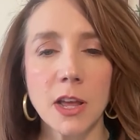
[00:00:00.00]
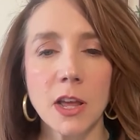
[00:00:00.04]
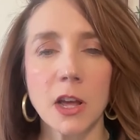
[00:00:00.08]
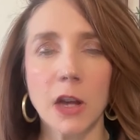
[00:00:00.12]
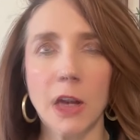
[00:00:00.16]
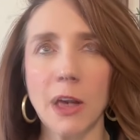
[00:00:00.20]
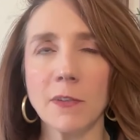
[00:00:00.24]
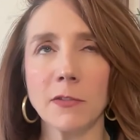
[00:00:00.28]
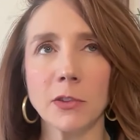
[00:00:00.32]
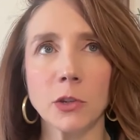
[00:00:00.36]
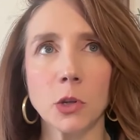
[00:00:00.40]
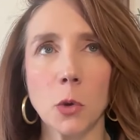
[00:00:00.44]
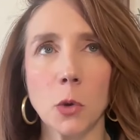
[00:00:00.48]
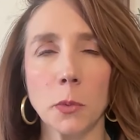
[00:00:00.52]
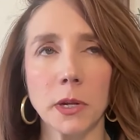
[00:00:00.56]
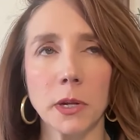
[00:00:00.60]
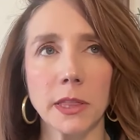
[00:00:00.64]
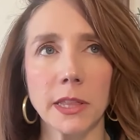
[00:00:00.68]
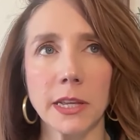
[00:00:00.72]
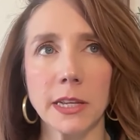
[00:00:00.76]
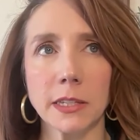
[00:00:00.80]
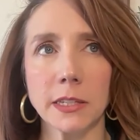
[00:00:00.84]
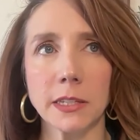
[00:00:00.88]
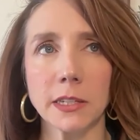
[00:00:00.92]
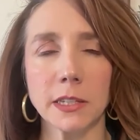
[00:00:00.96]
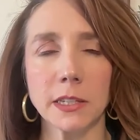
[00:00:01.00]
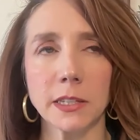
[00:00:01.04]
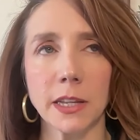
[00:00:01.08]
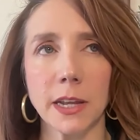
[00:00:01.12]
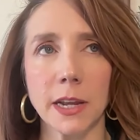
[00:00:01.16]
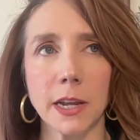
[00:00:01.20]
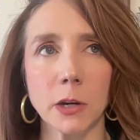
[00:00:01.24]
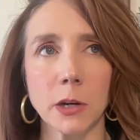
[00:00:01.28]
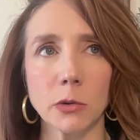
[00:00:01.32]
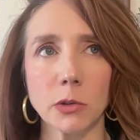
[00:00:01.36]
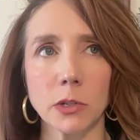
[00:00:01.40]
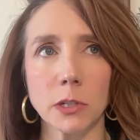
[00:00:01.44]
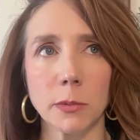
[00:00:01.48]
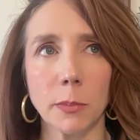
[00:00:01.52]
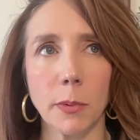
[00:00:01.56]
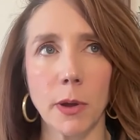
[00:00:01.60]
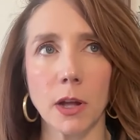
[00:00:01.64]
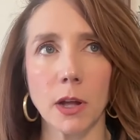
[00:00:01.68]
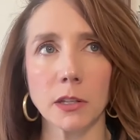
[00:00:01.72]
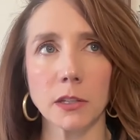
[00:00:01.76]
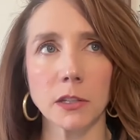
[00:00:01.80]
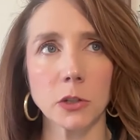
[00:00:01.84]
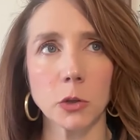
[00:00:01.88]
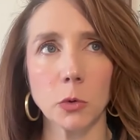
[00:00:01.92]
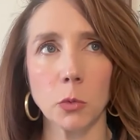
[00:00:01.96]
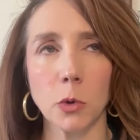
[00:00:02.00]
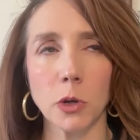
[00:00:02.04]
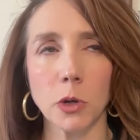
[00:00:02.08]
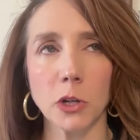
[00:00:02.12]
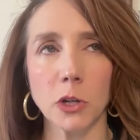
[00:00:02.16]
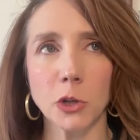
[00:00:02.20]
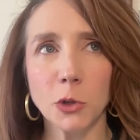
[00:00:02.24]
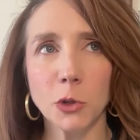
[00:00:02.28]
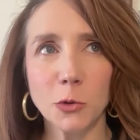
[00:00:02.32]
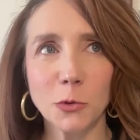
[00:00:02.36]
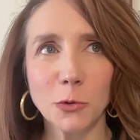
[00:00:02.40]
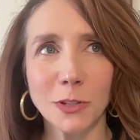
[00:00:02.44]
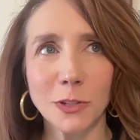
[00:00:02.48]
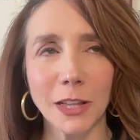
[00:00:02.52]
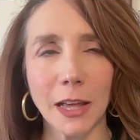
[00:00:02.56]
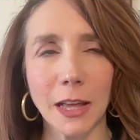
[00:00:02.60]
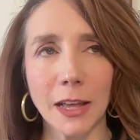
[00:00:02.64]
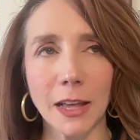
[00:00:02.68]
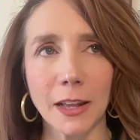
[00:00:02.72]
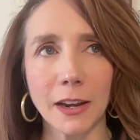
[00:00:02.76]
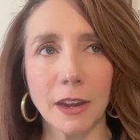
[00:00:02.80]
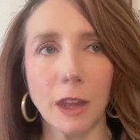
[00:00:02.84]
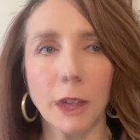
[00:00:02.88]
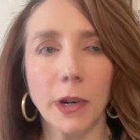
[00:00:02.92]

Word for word: I have so many things to say in response to what you said.